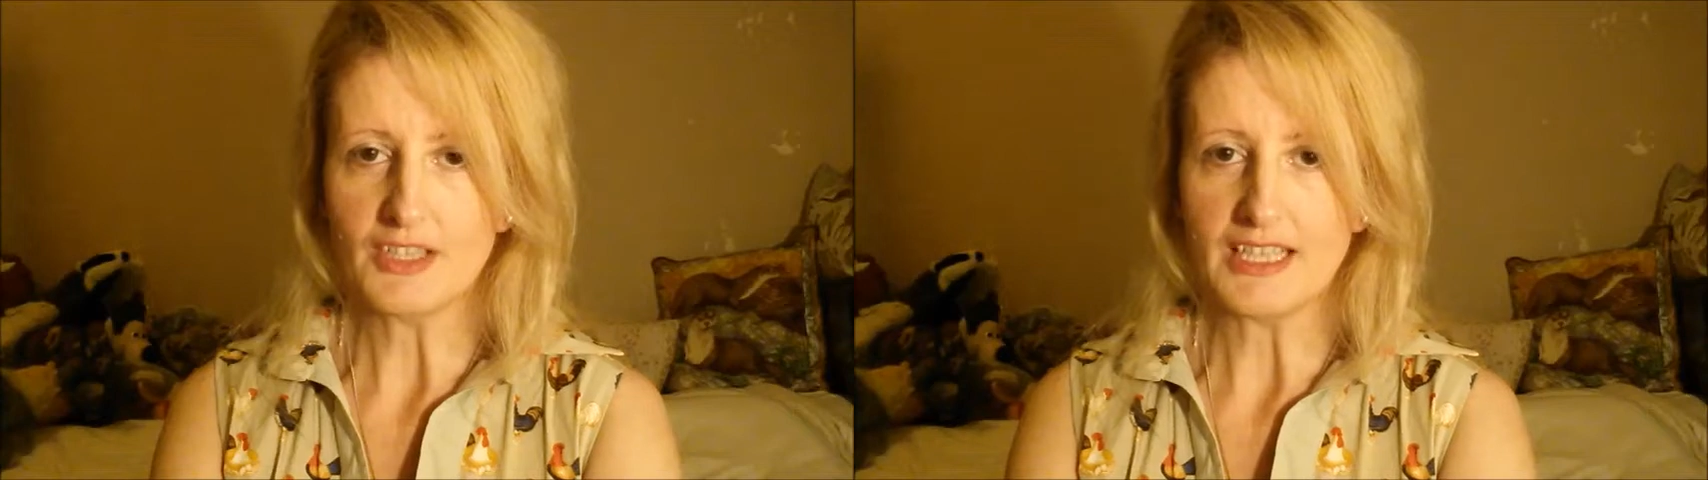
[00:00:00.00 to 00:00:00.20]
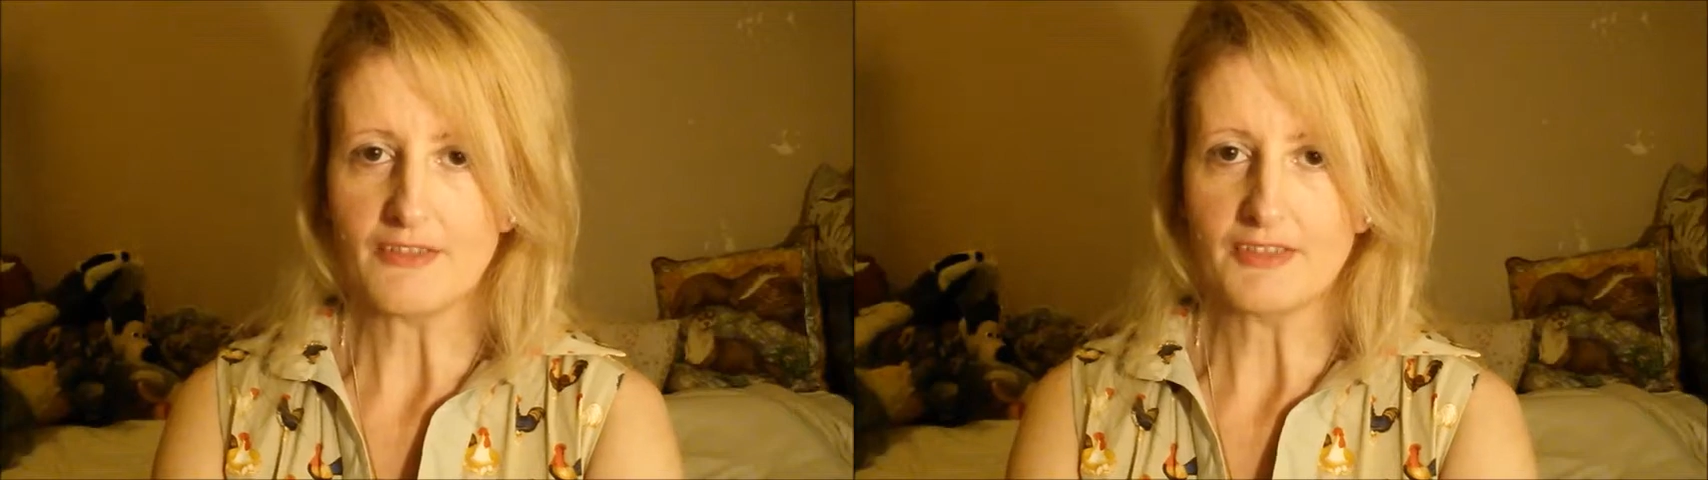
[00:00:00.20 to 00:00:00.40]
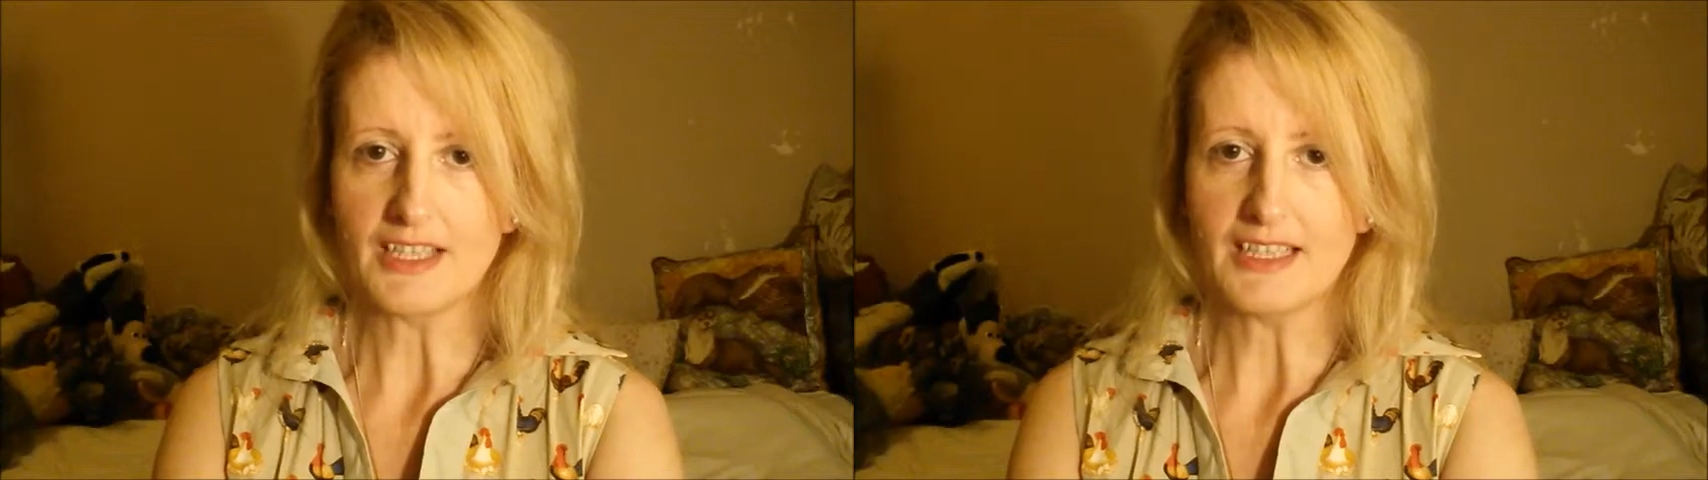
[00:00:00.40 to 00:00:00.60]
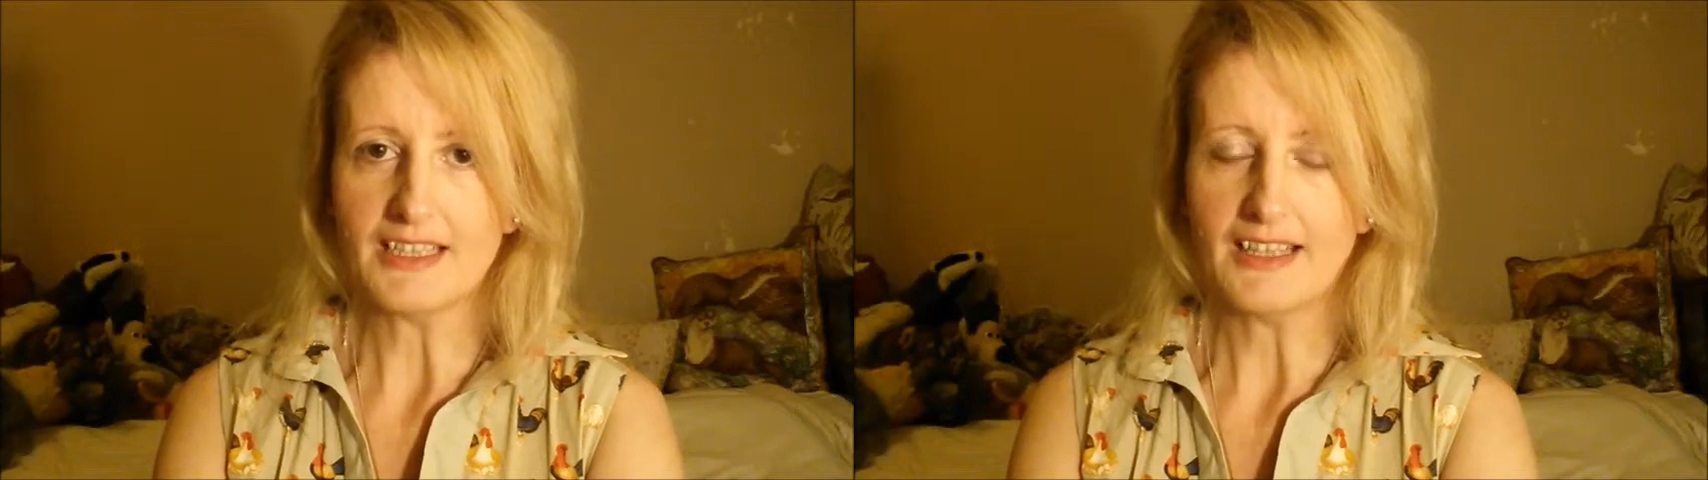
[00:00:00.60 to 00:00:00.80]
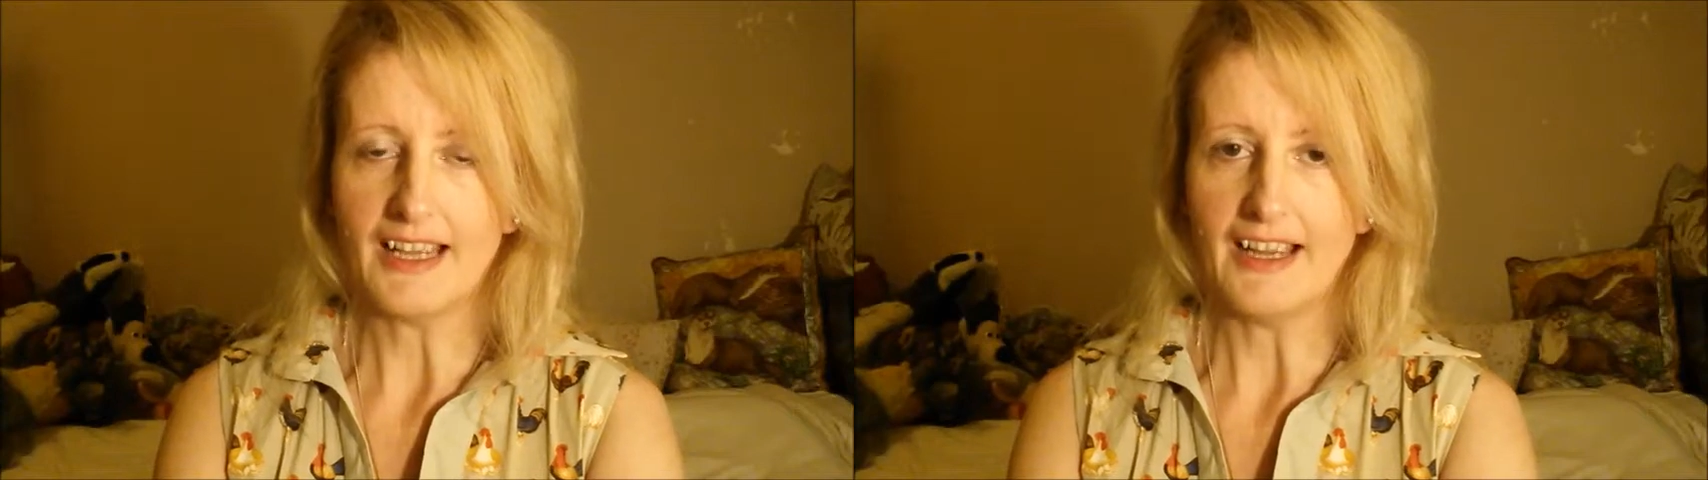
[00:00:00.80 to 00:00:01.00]
good
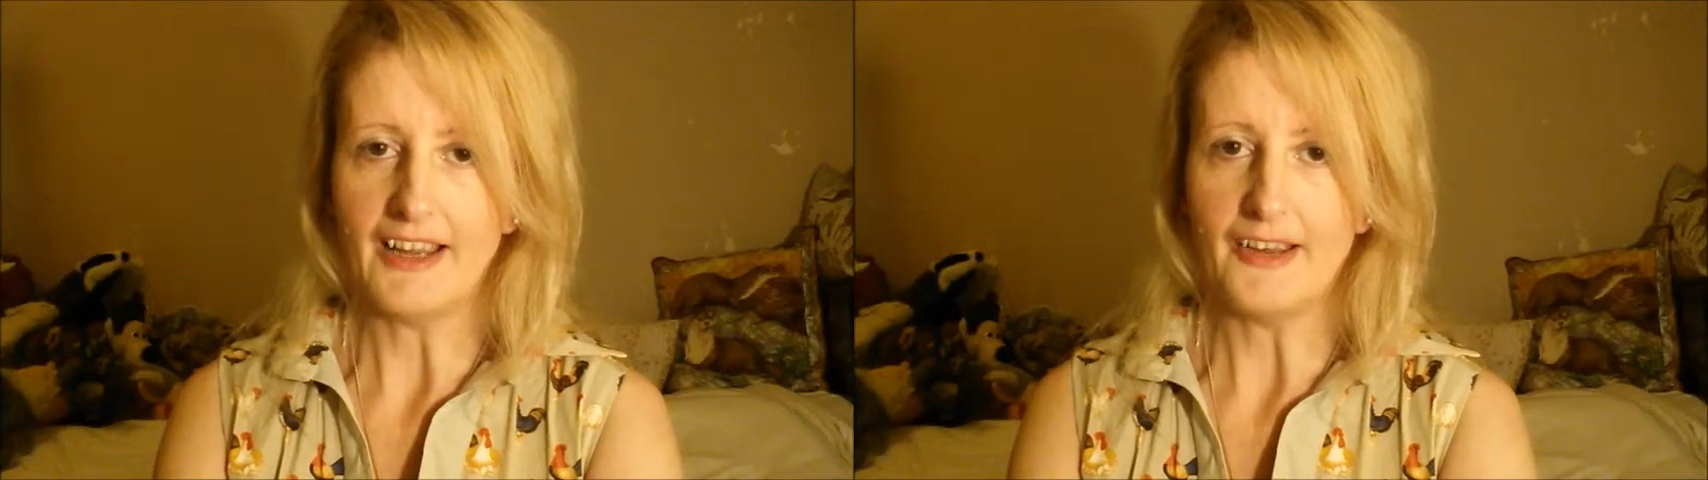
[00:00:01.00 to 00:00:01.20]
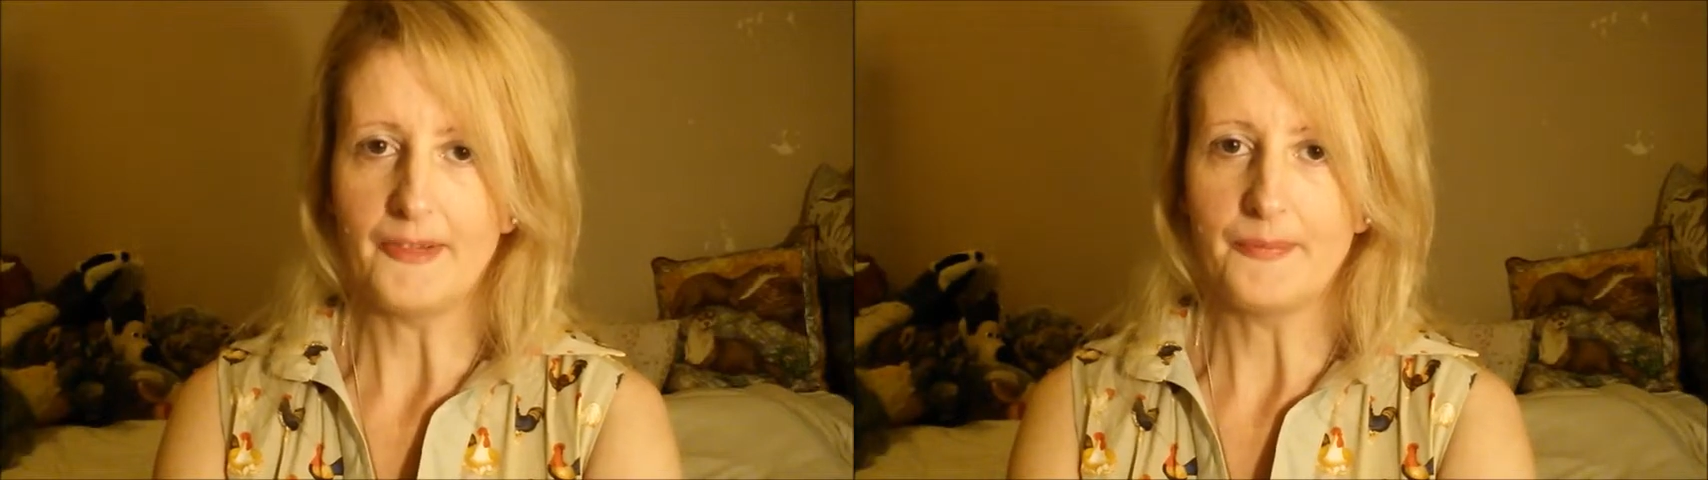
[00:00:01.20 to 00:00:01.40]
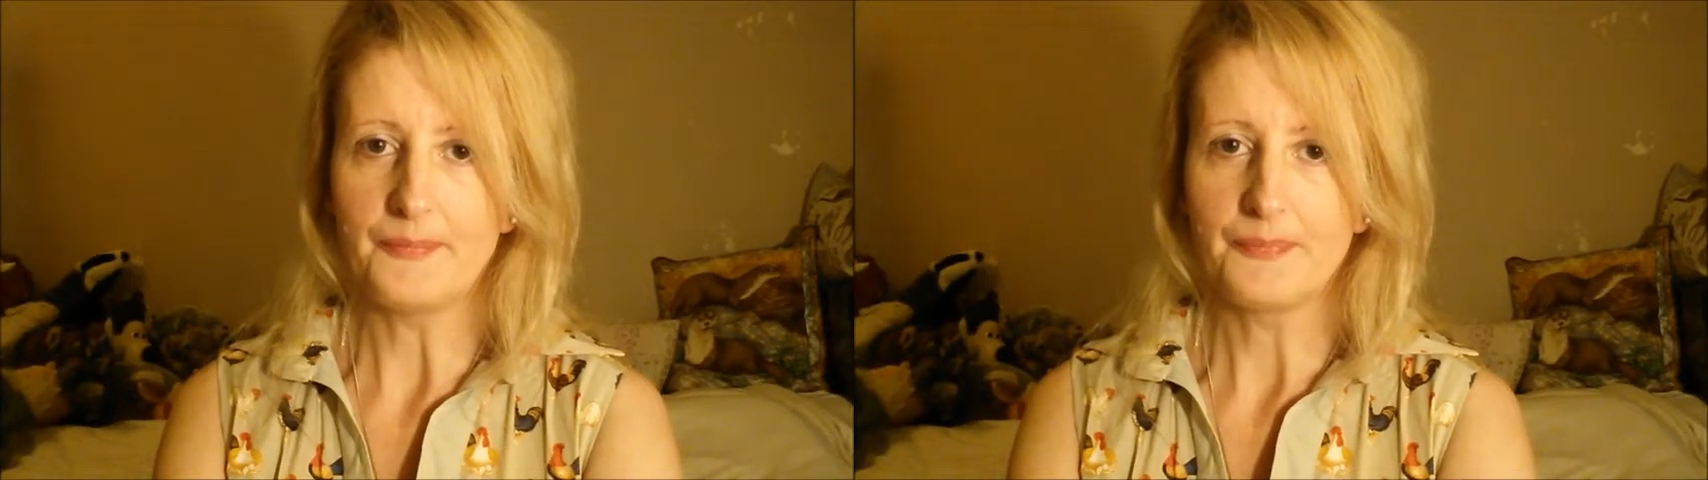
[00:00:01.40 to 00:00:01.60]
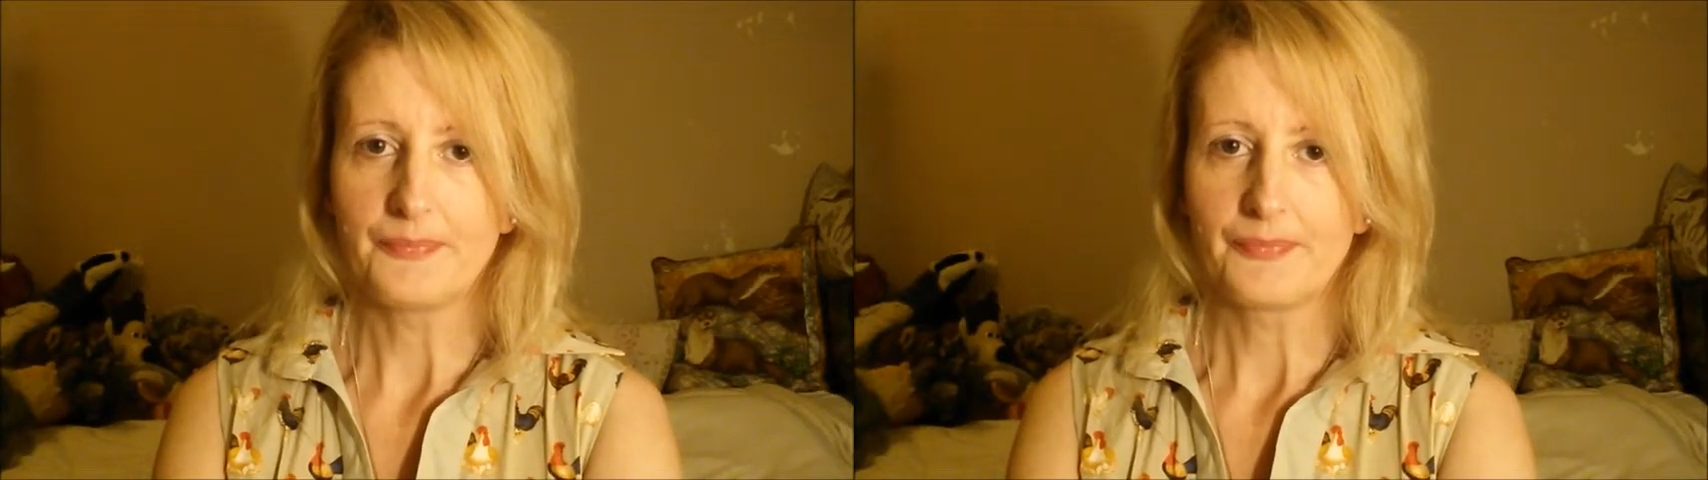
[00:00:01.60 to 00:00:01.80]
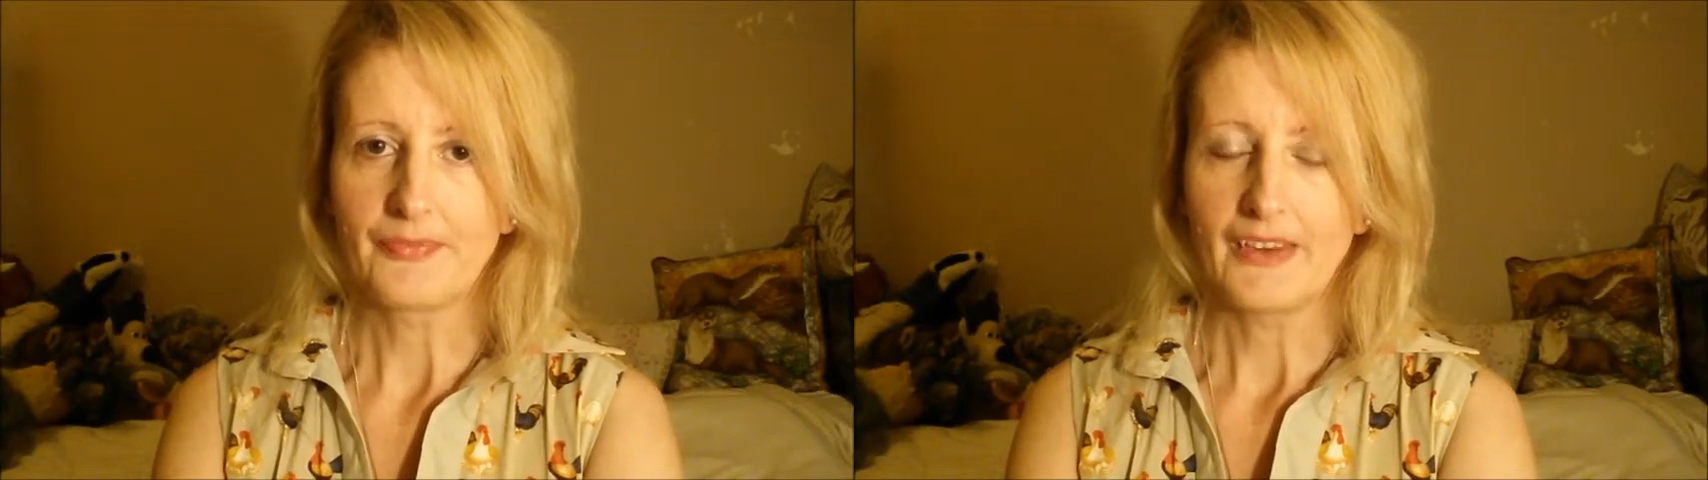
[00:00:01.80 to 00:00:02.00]
evening.
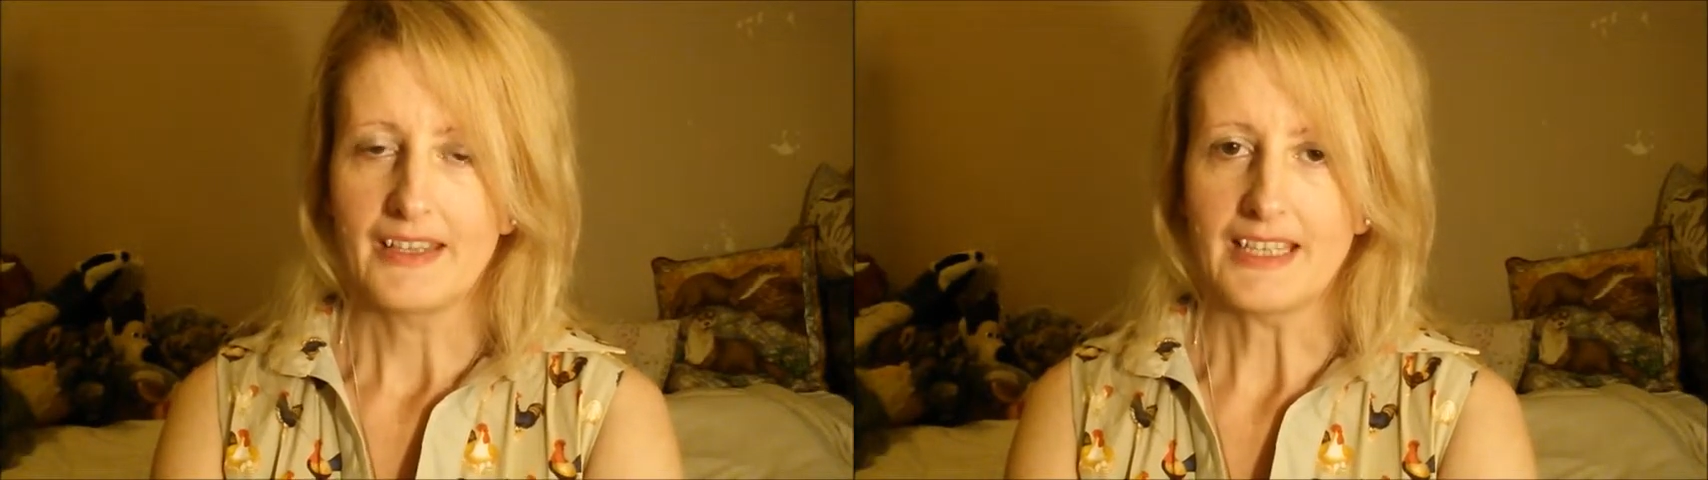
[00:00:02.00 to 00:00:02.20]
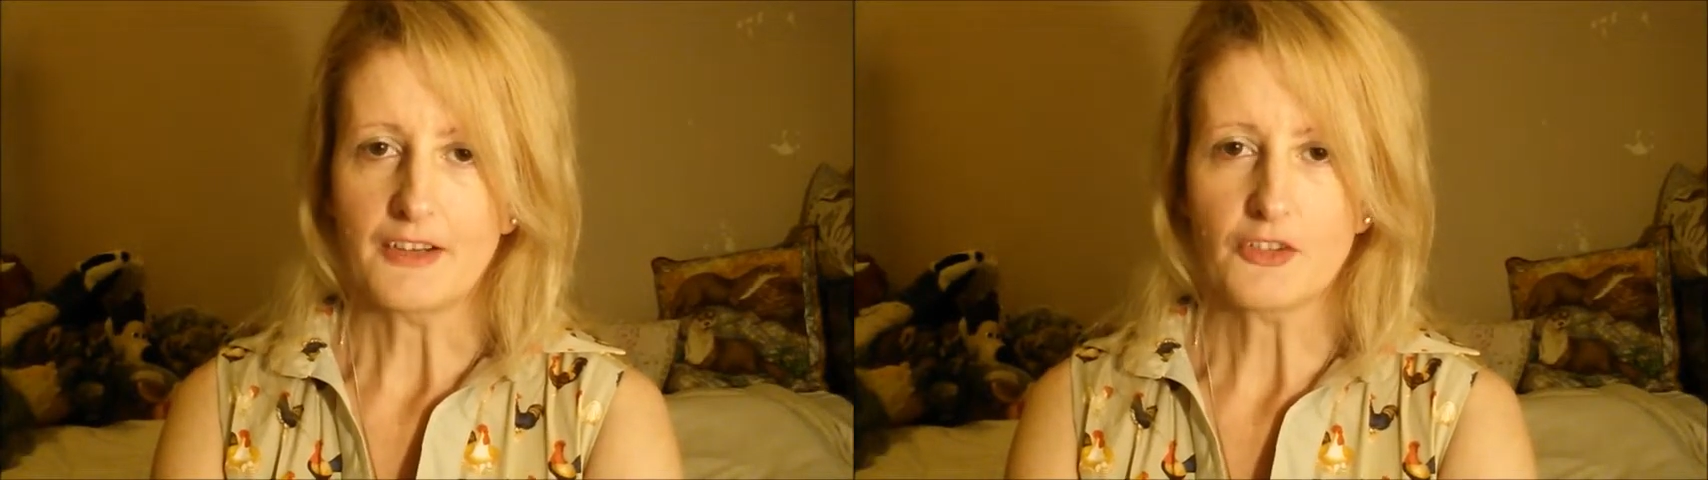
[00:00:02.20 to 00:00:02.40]
Yeah,